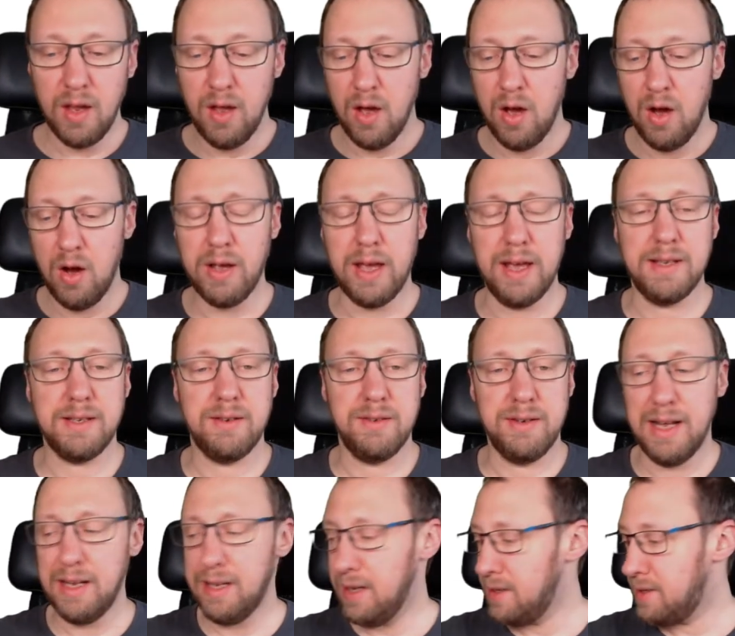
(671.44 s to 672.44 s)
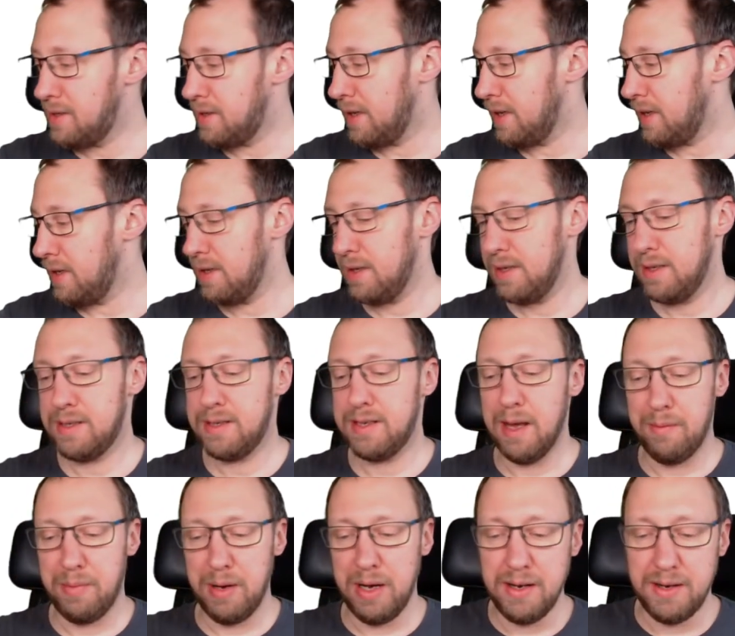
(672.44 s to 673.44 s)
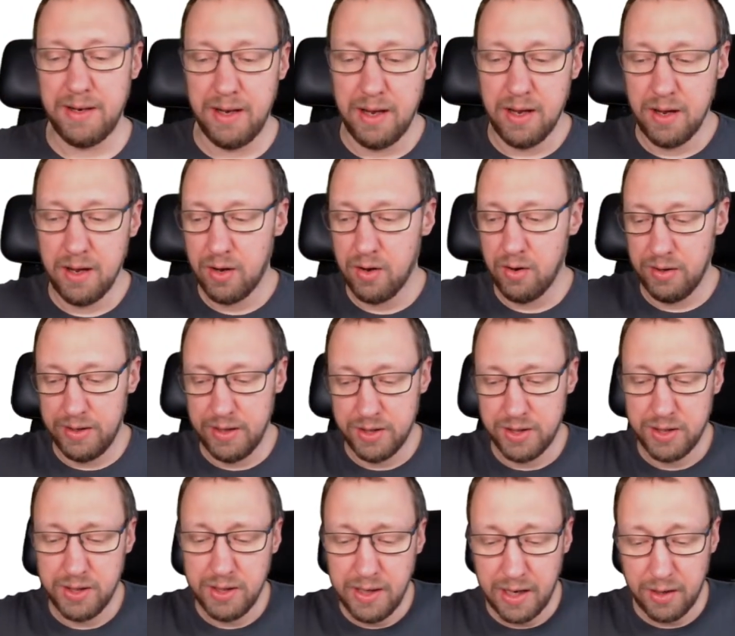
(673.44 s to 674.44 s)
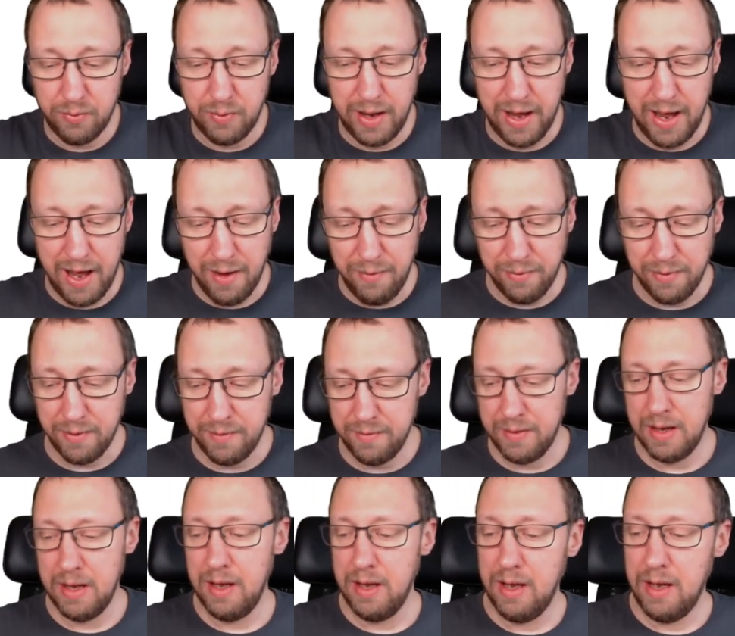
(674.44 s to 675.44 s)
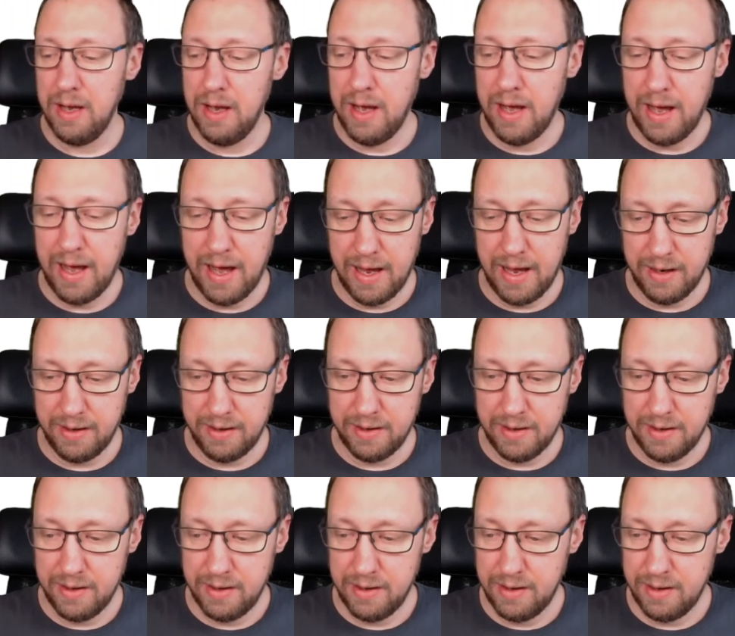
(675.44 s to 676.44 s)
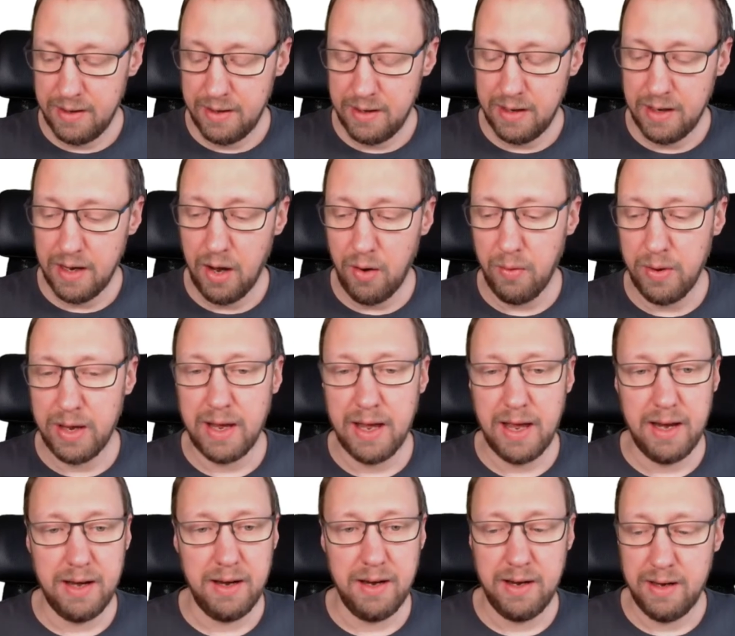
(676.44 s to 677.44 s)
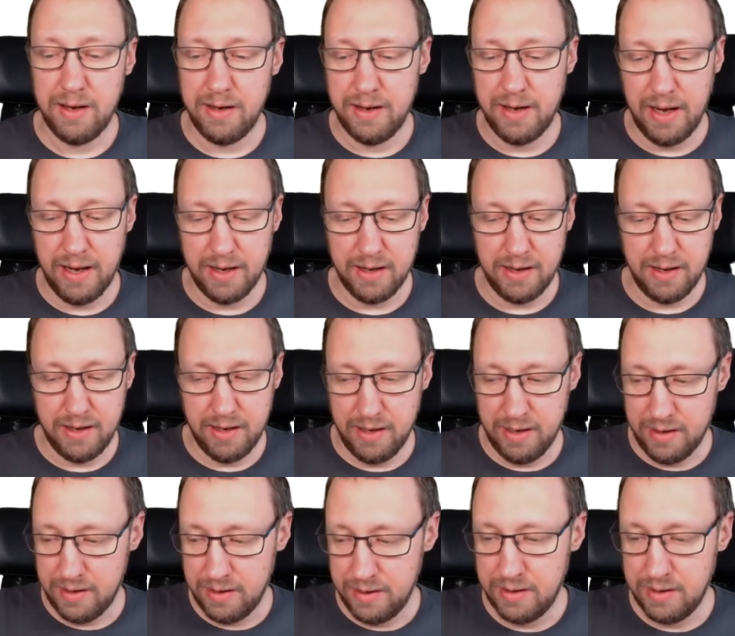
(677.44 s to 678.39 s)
Okay, so that is the stability condition that we have. And now we can take a